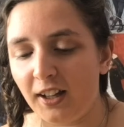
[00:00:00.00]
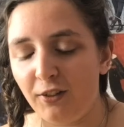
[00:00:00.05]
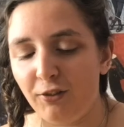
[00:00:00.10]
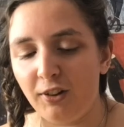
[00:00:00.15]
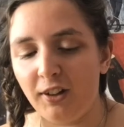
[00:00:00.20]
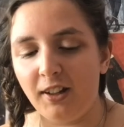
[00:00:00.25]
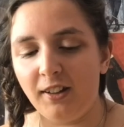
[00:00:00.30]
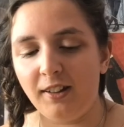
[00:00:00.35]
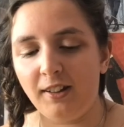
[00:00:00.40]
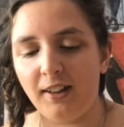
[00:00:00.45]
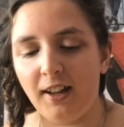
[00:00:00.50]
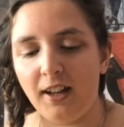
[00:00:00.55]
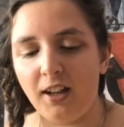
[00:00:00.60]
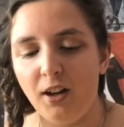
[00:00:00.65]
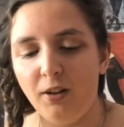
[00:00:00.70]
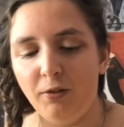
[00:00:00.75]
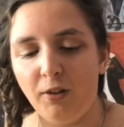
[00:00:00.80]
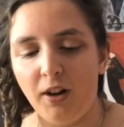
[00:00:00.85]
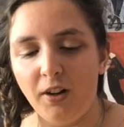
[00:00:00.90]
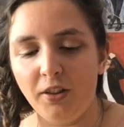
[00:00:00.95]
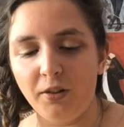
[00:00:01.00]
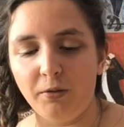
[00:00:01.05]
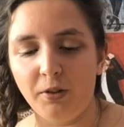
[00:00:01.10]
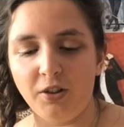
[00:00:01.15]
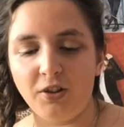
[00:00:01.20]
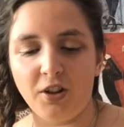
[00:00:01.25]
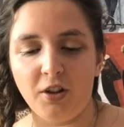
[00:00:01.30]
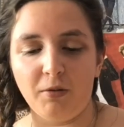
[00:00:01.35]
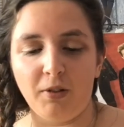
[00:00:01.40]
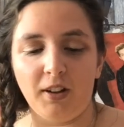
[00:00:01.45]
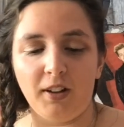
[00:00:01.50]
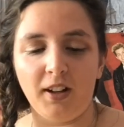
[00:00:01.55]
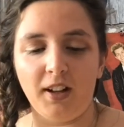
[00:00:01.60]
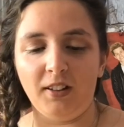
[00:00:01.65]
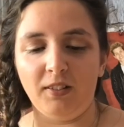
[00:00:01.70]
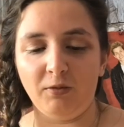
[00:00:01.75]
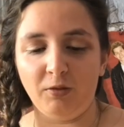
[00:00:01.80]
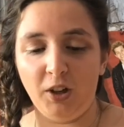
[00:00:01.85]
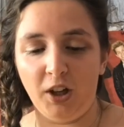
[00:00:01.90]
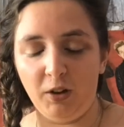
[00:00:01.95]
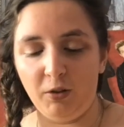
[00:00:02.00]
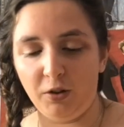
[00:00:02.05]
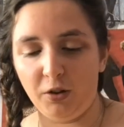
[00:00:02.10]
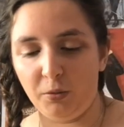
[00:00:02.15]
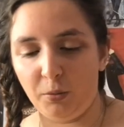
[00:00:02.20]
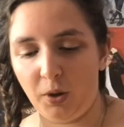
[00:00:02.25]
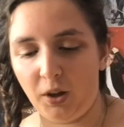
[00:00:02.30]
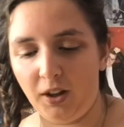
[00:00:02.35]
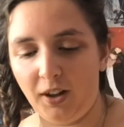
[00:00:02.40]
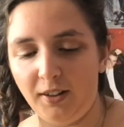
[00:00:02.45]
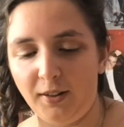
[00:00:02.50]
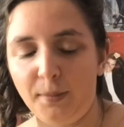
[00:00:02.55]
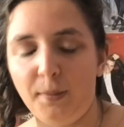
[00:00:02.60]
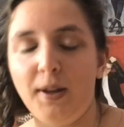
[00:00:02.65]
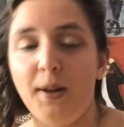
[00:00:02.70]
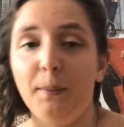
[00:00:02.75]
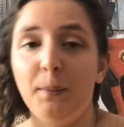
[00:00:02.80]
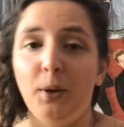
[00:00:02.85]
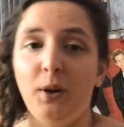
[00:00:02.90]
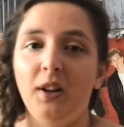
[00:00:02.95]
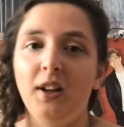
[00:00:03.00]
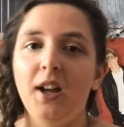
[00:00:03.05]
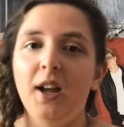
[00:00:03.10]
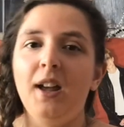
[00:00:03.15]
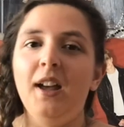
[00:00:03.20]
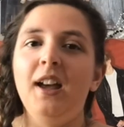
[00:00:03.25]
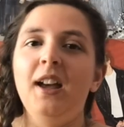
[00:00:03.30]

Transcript: give an insight of what they were doing and who they were as people.